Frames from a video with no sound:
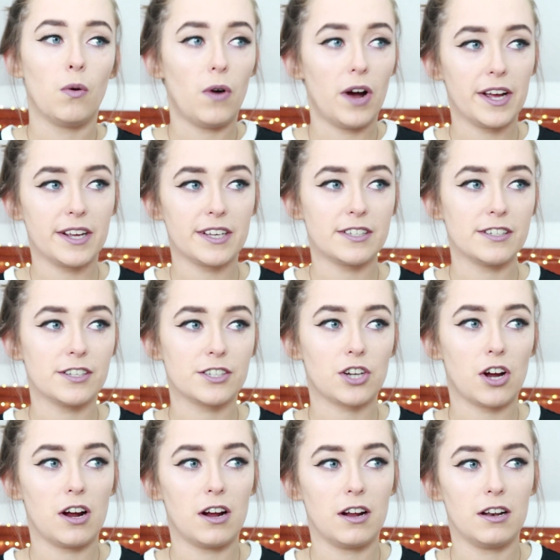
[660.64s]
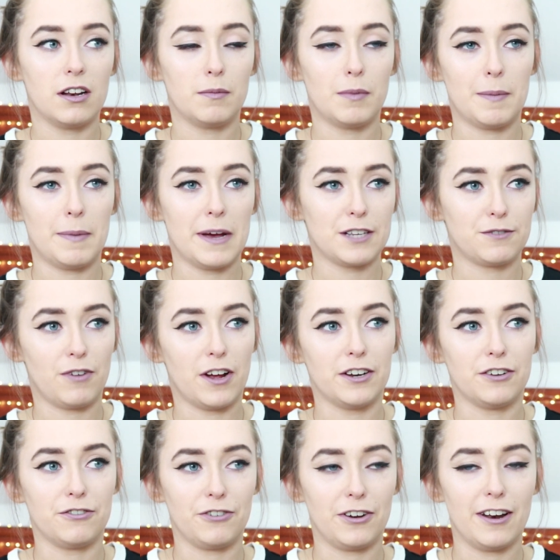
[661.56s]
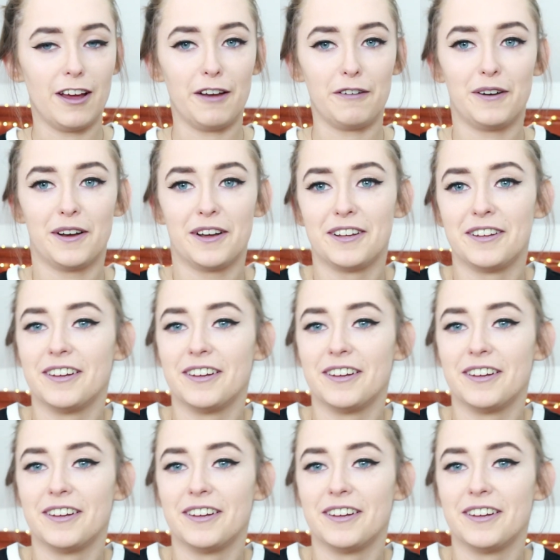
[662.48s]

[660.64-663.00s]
why isn't this girl my best friend in real life?